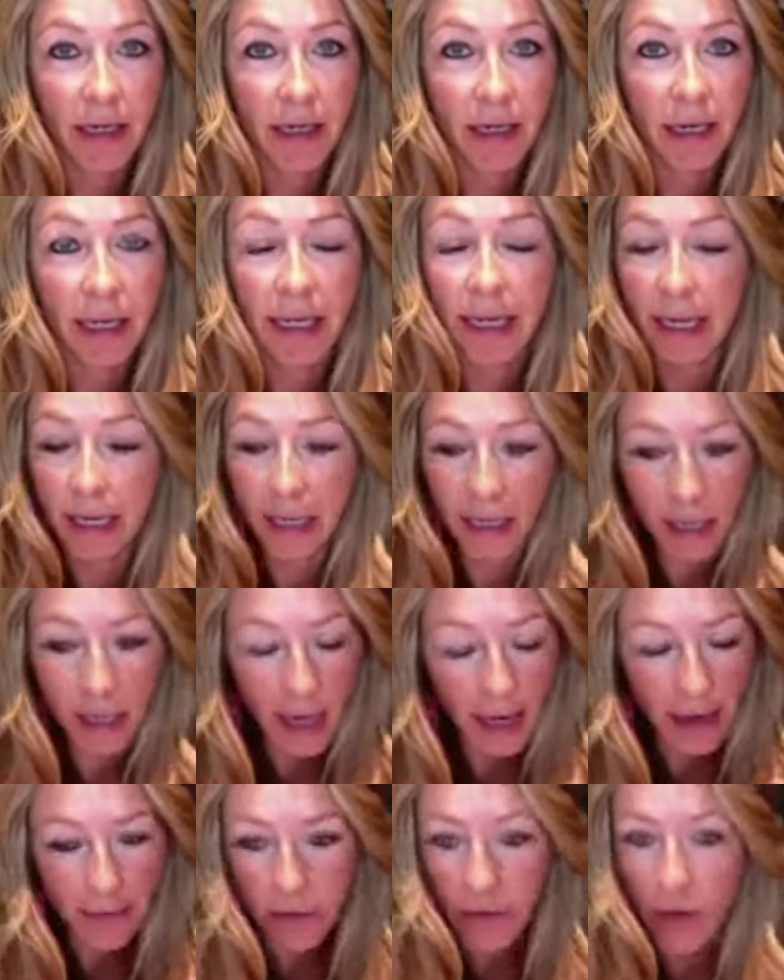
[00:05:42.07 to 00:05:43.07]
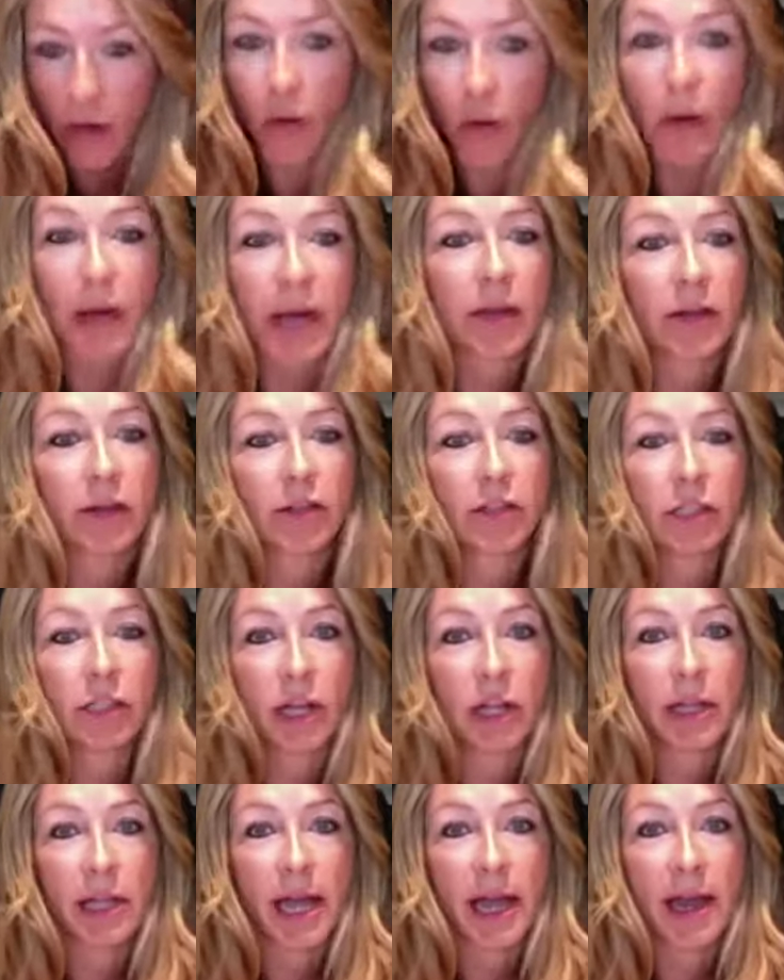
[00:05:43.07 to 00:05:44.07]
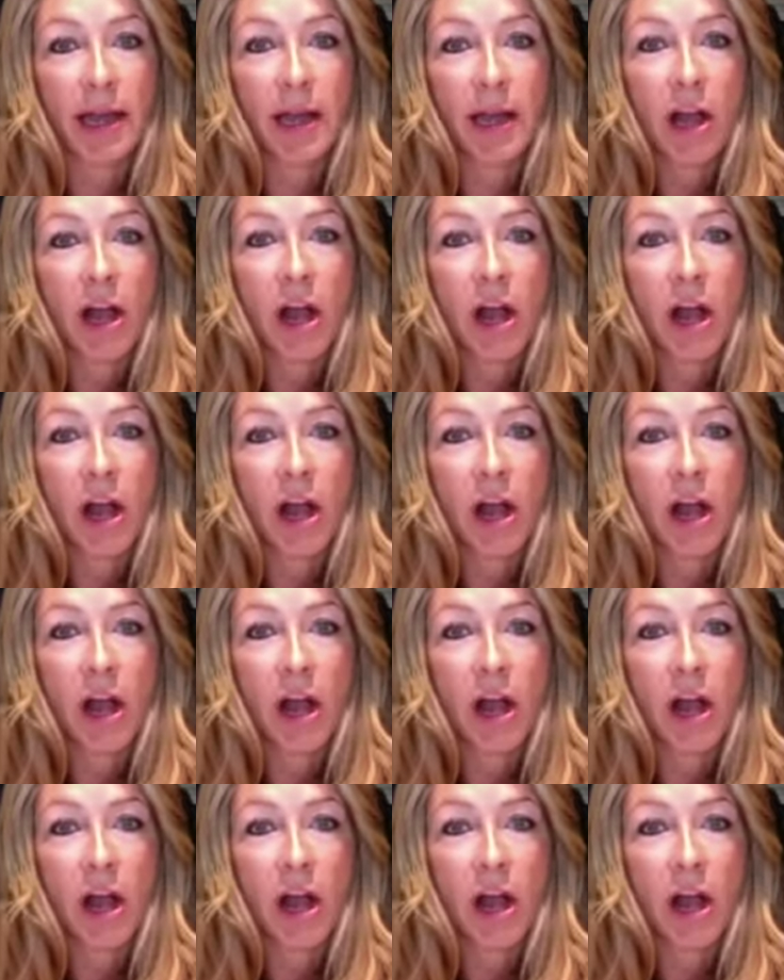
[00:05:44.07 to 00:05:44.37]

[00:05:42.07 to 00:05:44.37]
Like, I have no energy on that.